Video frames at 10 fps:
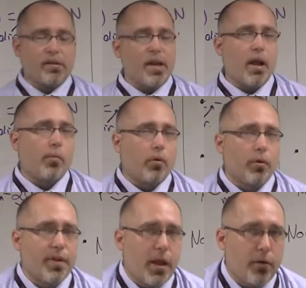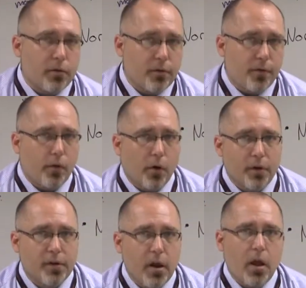this table with 10 newtons of
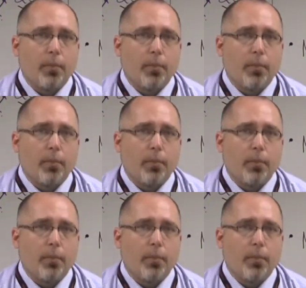force,